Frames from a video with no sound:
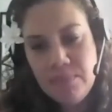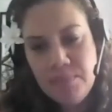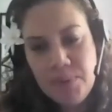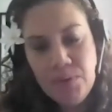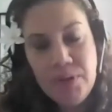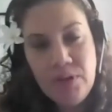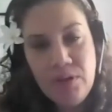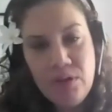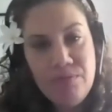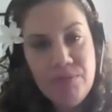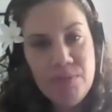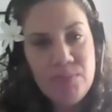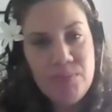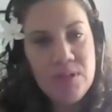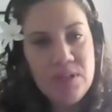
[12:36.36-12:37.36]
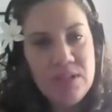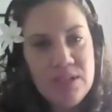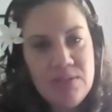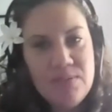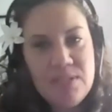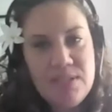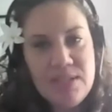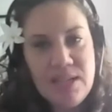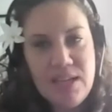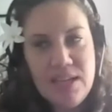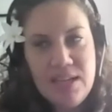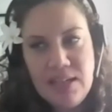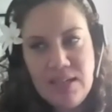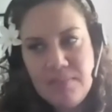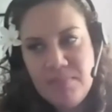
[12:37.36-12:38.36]
Building on from what Nick was
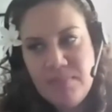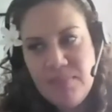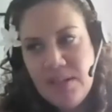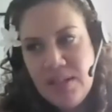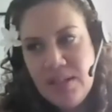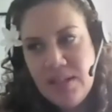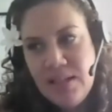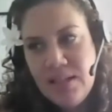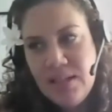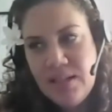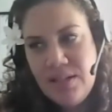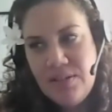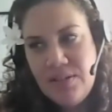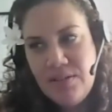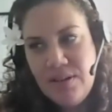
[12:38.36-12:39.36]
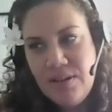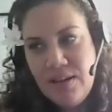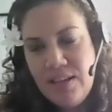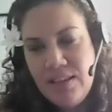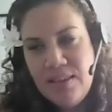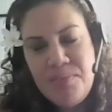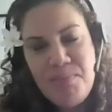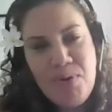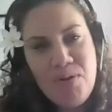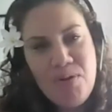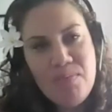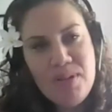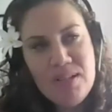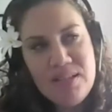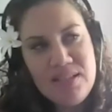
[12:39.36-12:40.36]
saying, at the
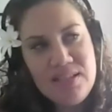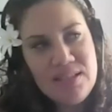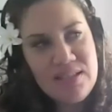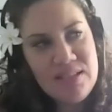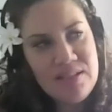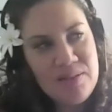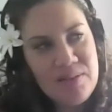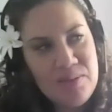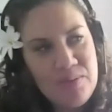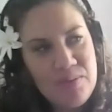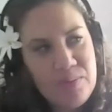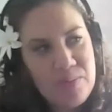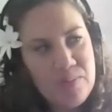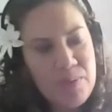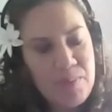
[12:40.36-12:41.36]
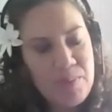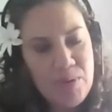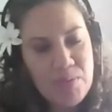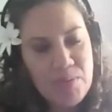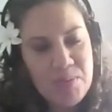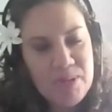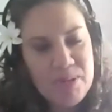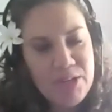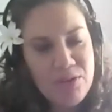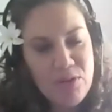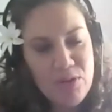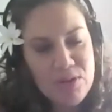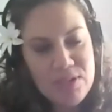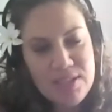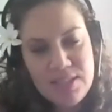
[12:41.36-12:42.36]
moment, we're probably
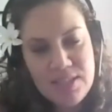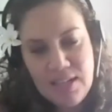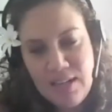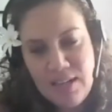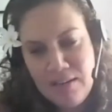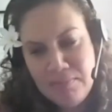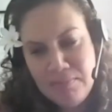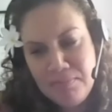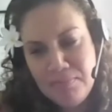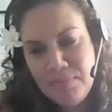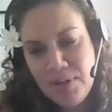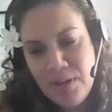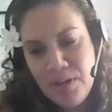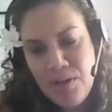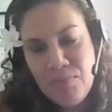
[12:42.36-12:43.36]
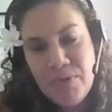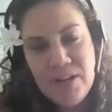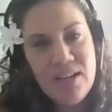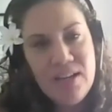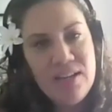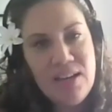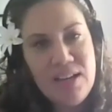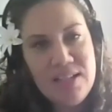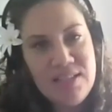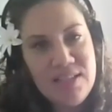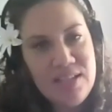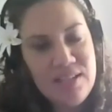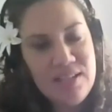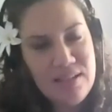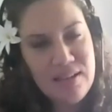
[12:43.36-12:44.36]
not
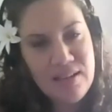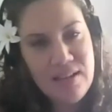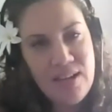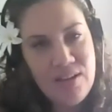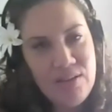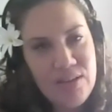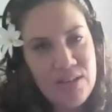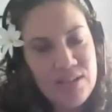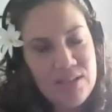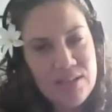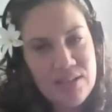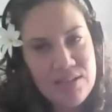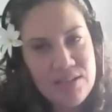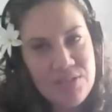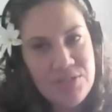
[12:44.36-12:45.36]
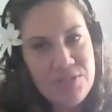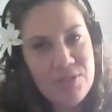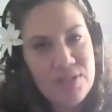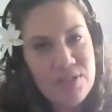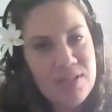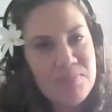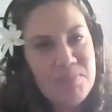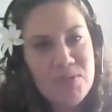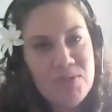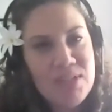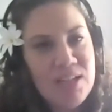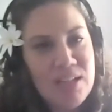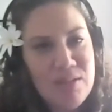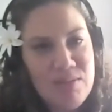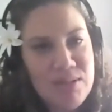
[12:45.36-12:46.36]
recognizing our students'
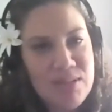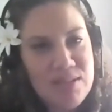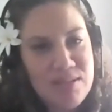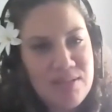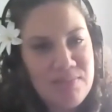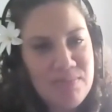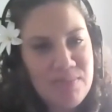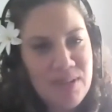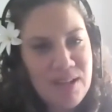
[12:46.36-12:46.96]
multilingualism